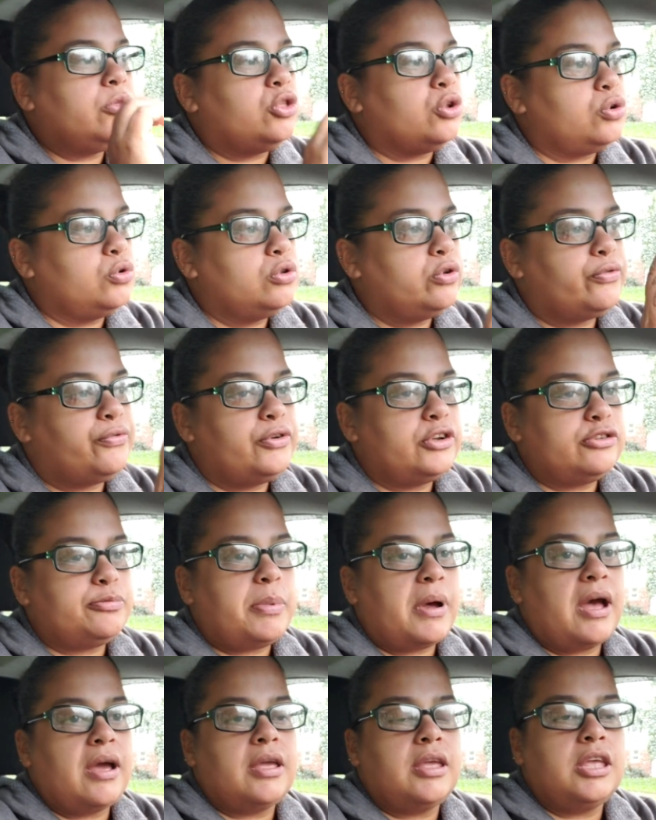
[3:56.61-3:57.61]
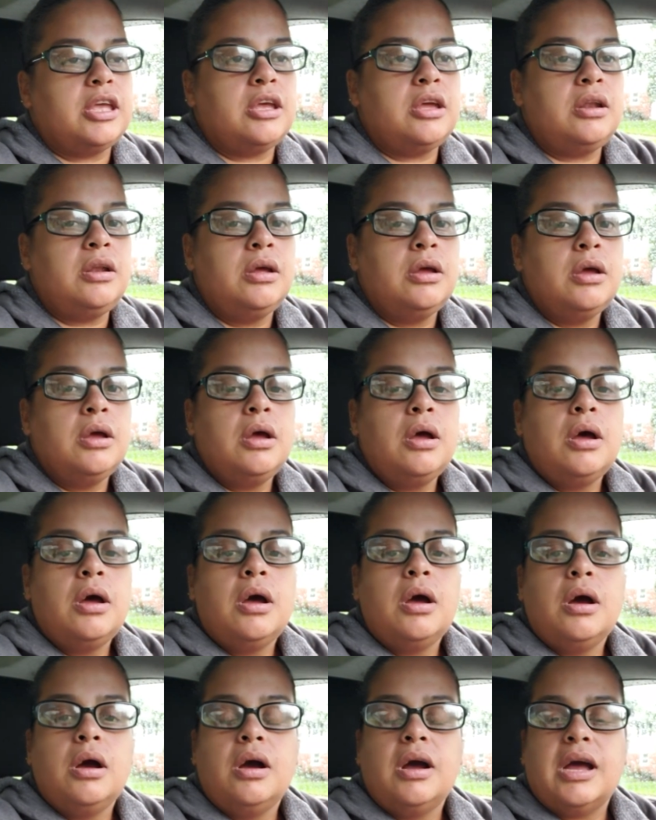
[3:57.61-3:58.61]
threw the fish back in,
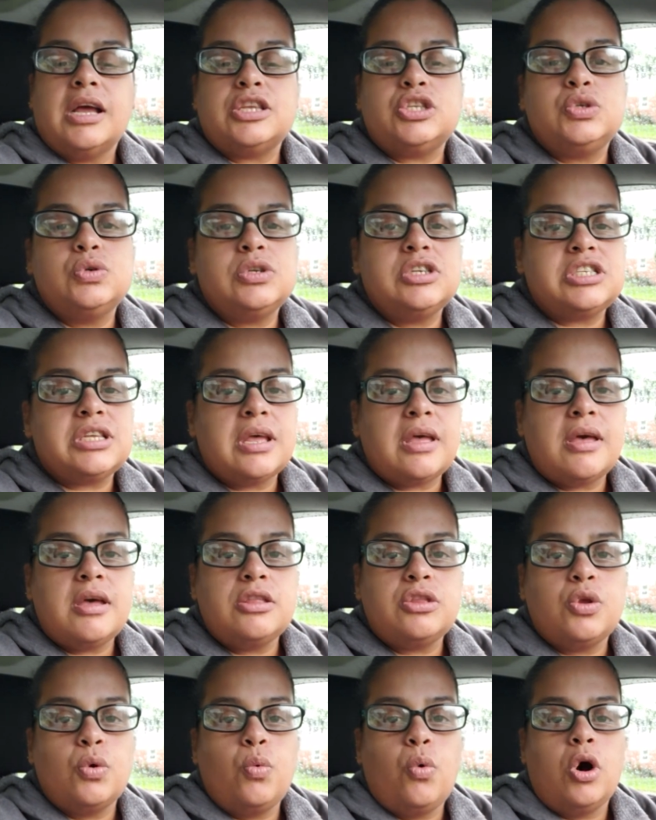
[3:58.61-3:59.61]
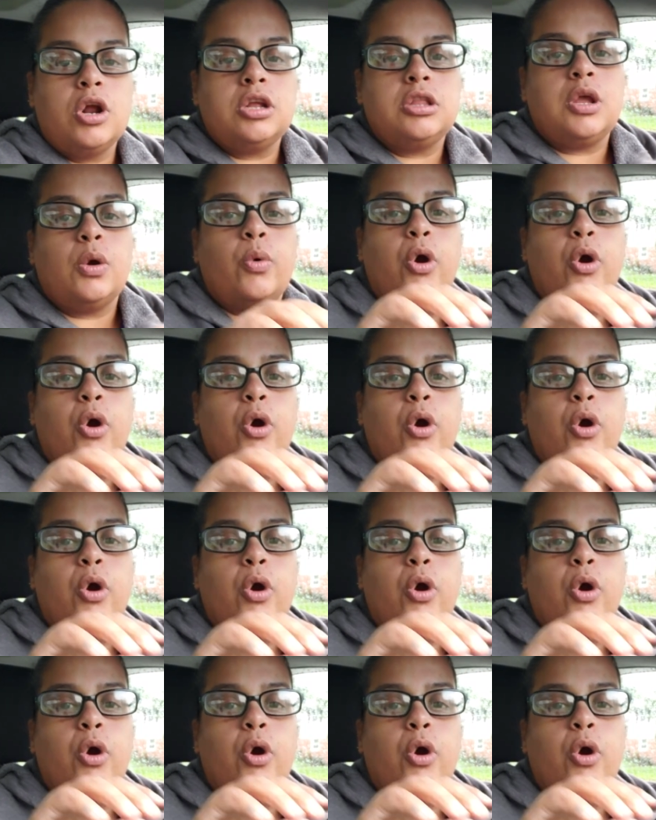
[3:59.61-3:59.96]
as soon as I hit the water, they